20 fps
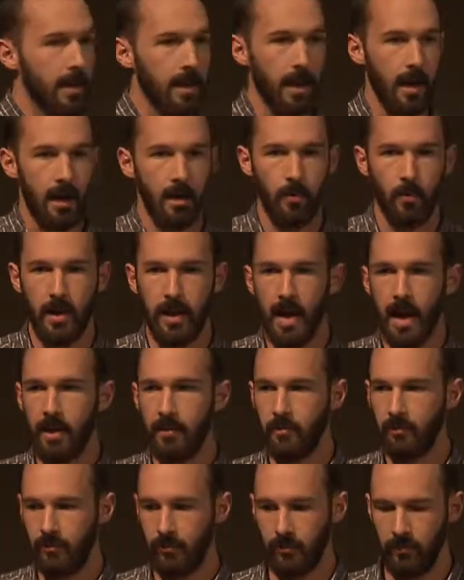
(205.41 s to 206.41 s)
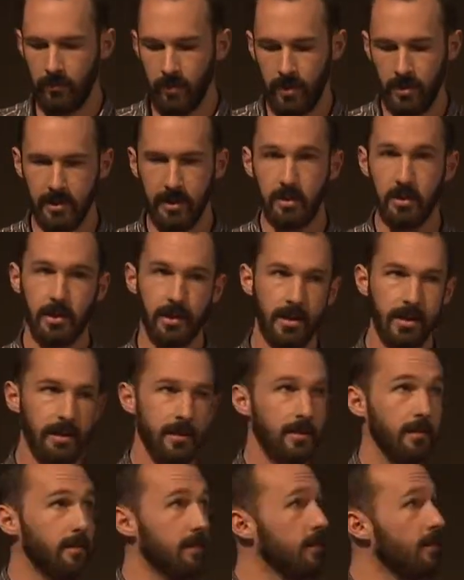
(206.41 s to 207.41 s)
Uh, we have essentially
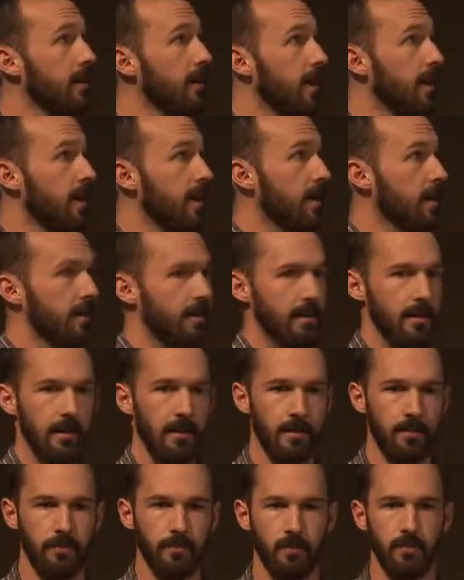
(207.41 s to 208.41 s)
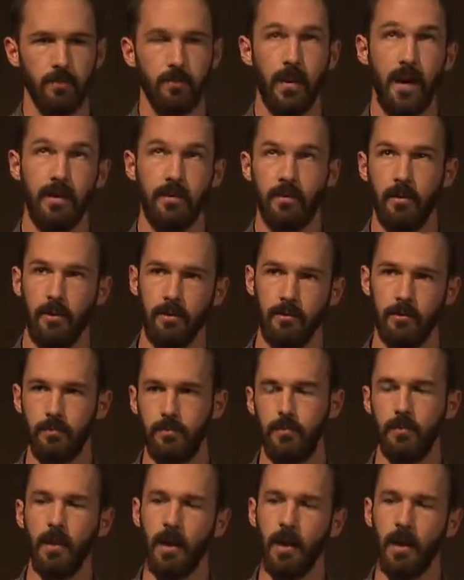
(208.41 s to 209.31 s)
a, a Python,